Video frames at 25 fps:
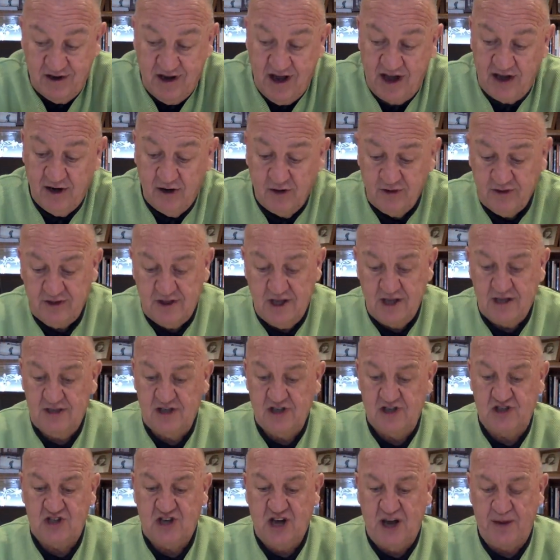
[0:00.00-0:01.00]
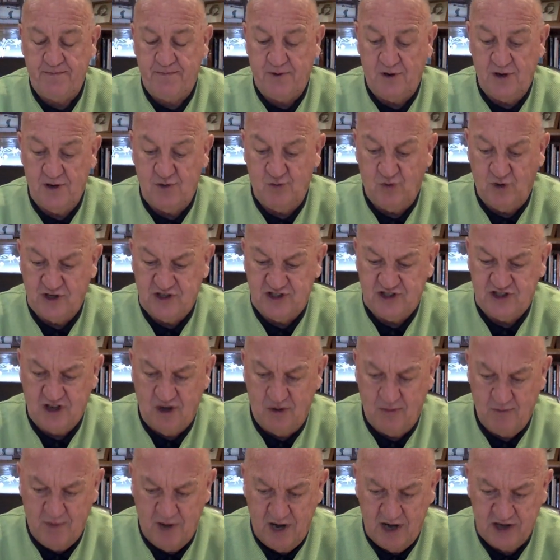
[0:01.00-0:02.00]
Now, I don't think the shepherd was
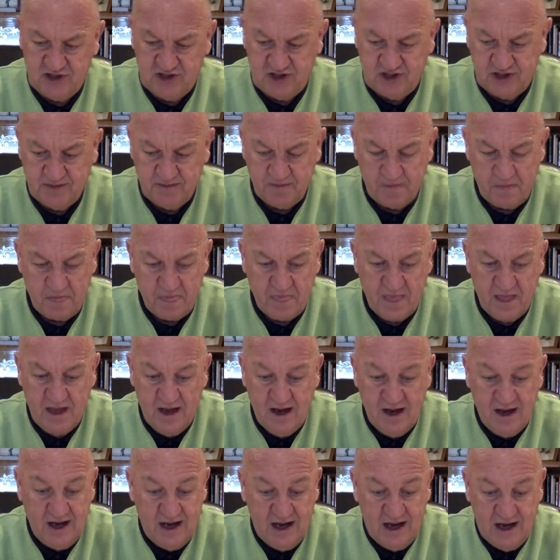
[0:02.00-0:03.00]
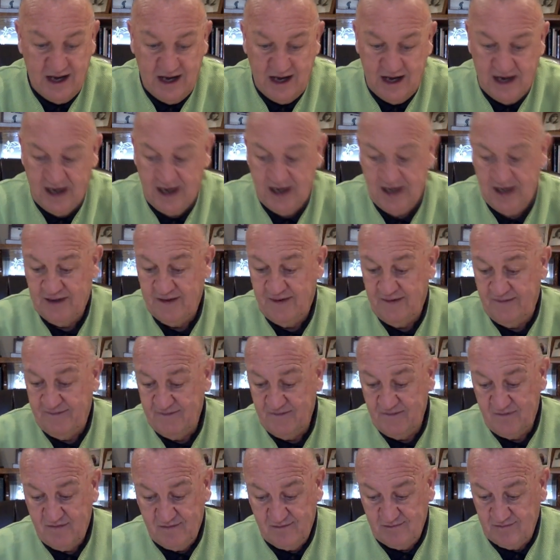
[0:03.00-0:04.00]
so much uh,
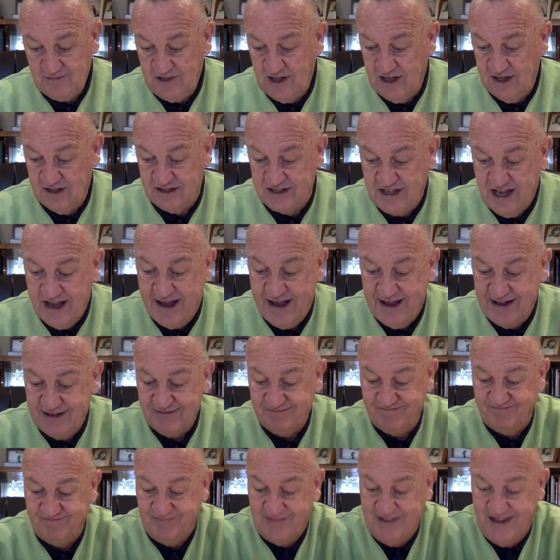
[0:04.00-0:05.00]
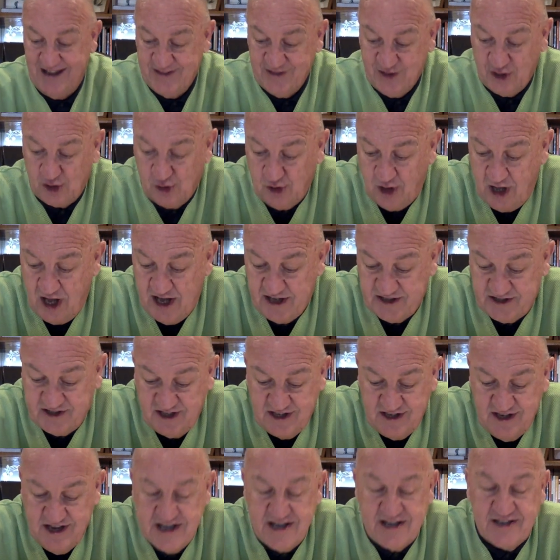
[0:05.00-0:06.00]
intent on the
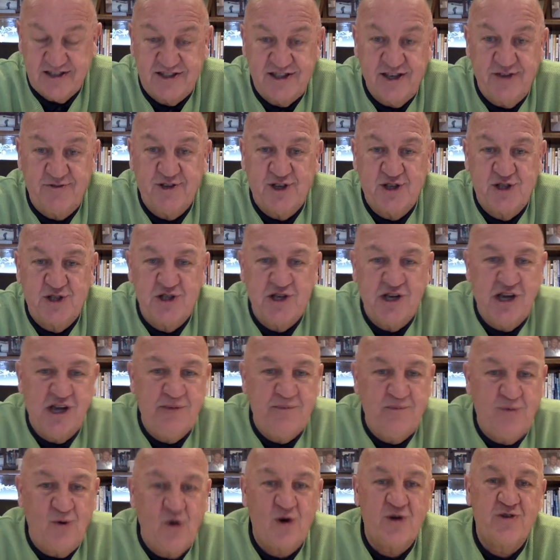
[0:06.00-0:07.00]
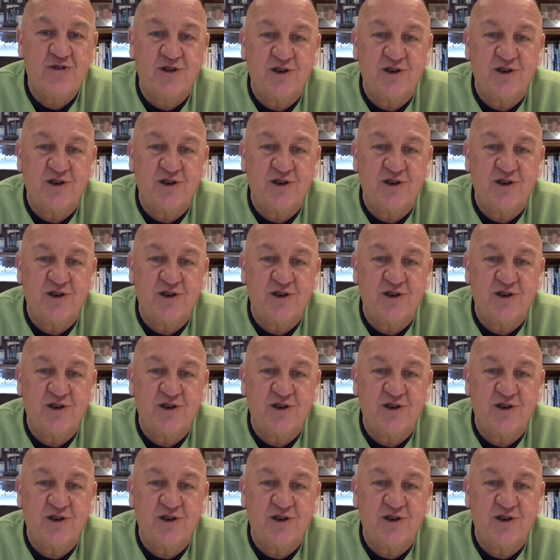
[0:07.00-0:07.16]
glossiness of the sheep or